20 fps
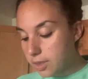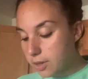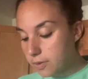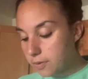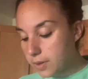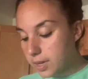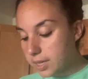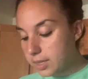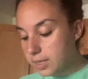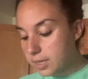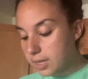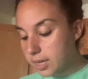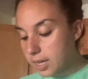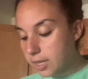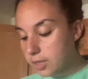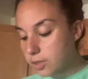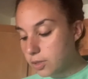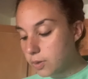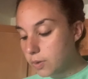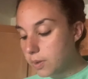The reason
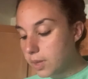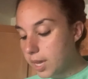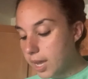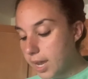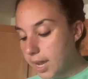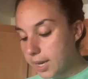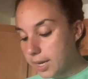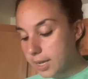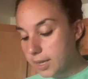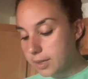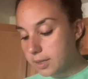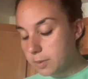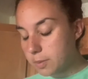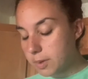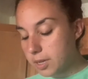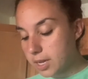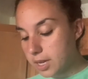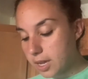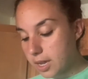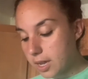I do that is
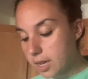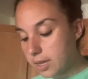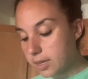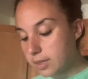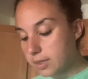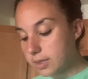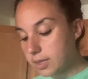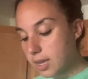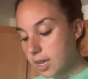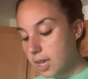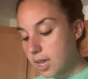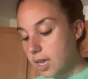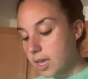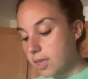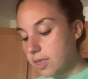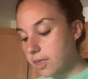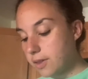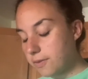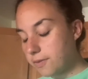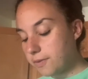because
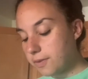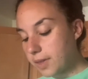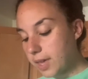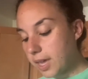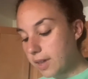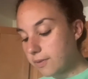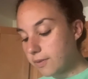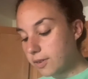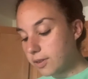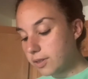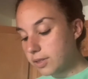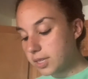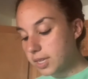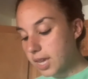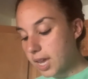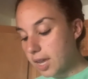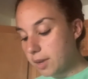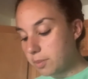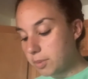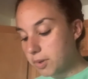the flavors
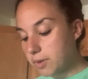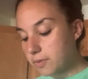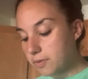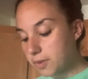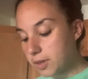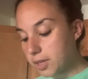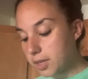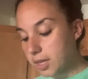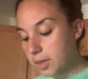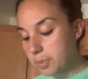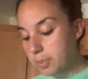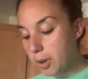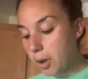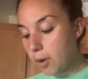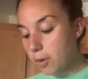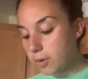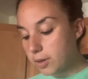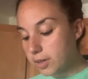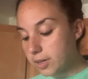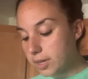can be really
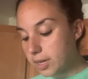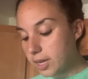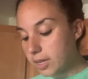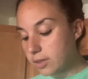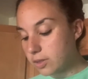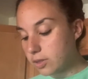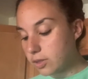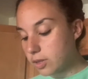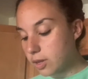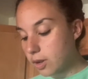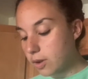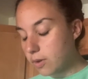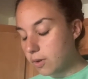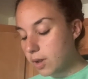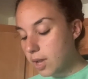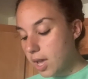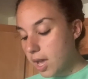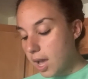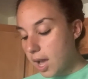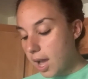potent, and
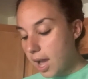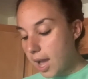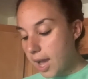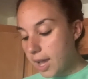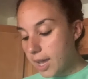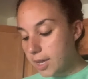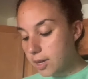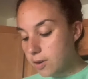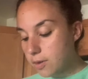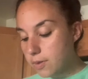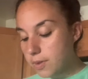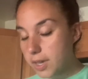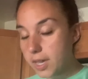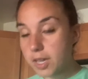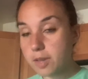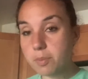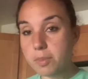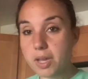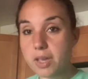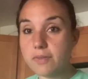so I don't
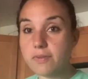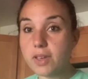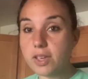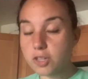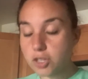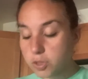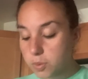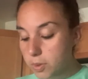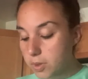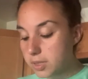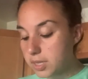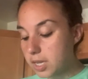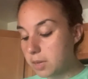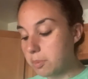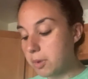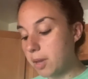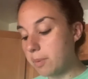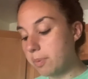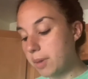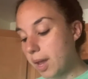like my vegetables, like
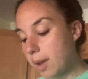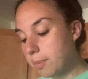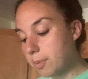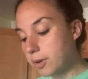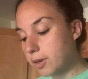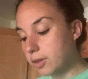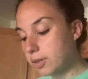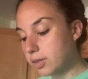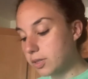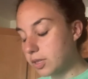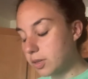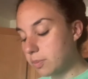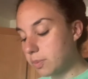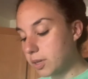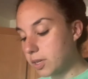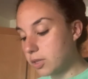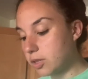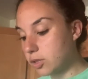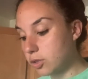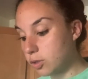my peppers, to
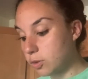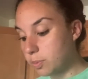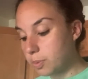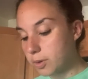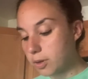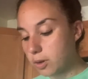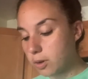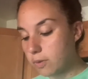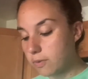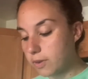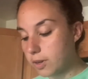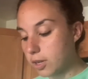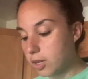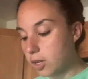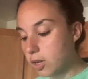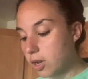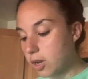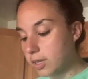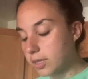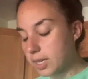be super
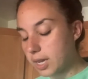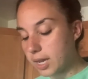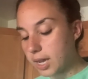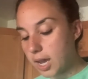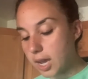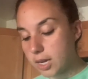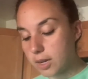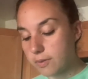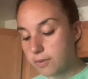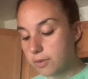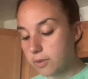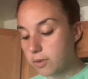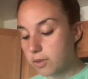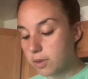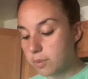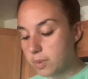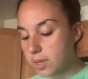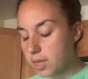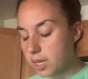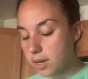overcooked. I kind of throw
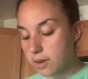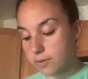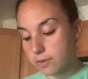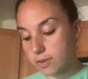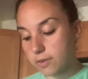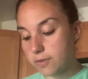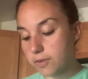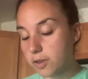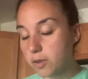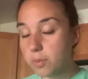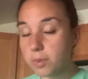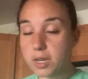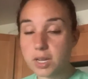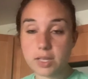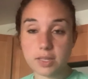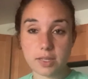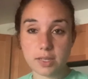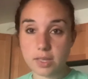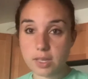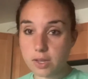them in there for a few
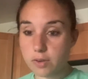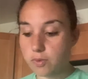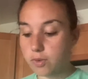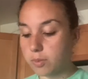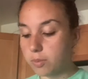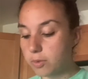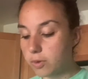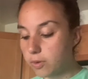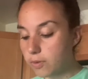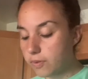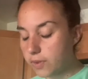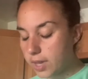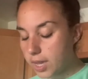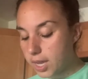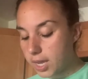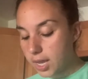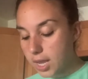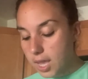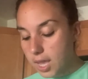minutes and then remove it.